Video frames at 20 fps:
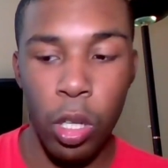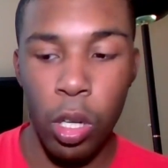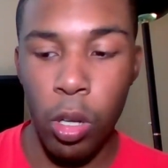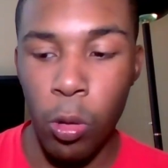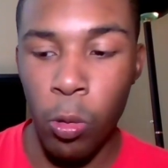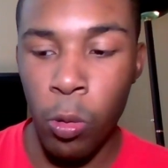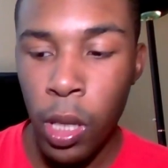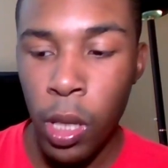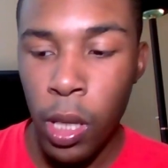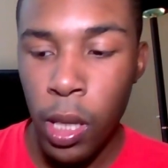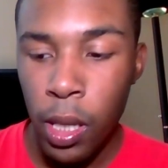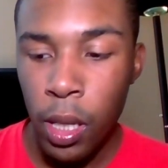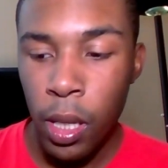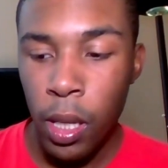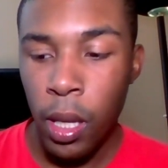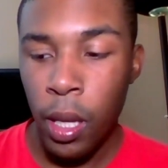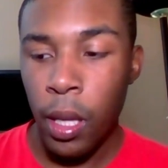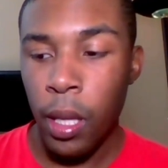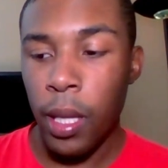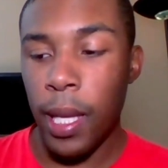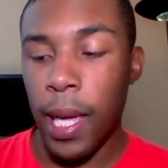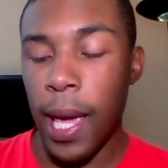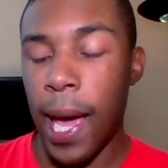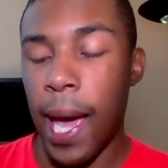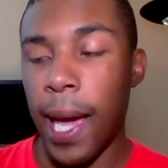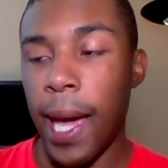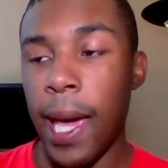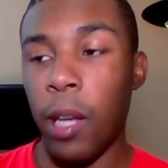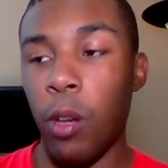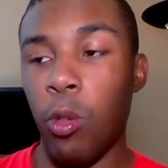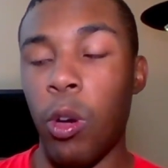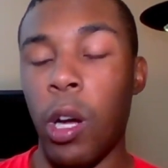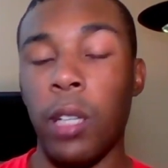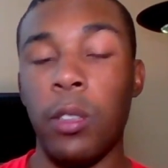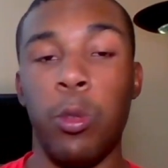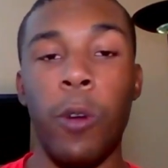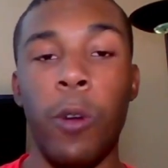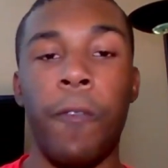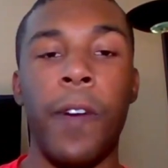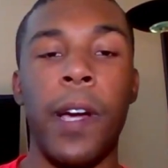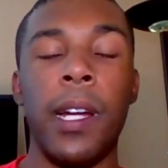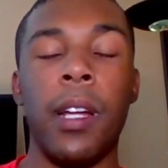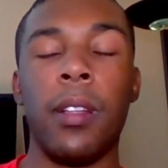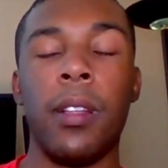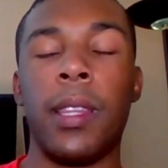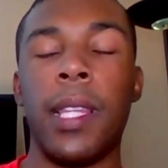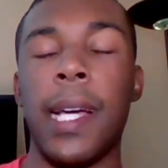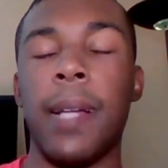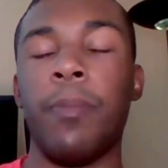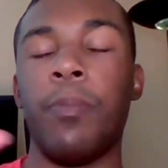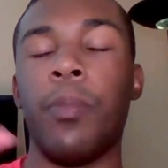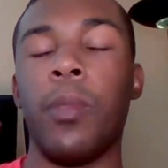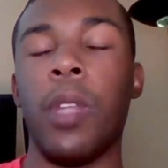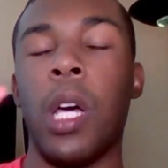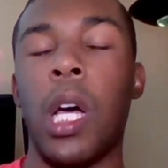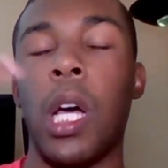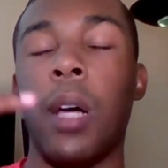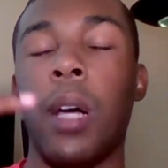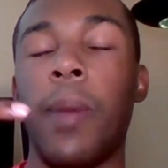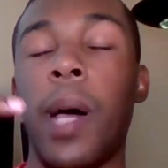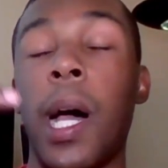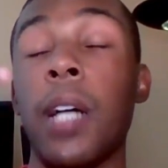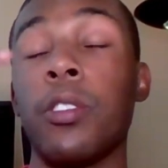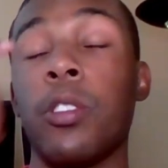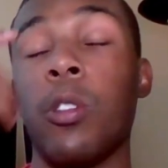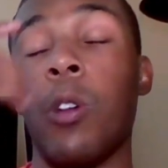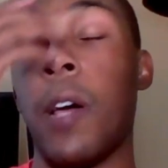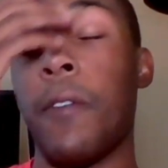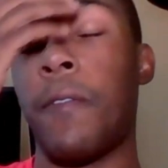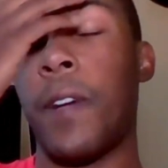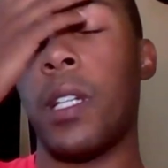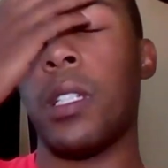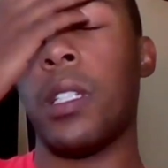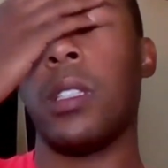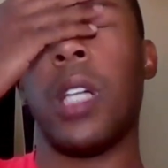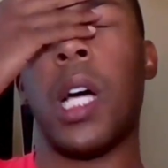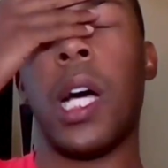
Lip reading: So... yeah, and also we find out that obviously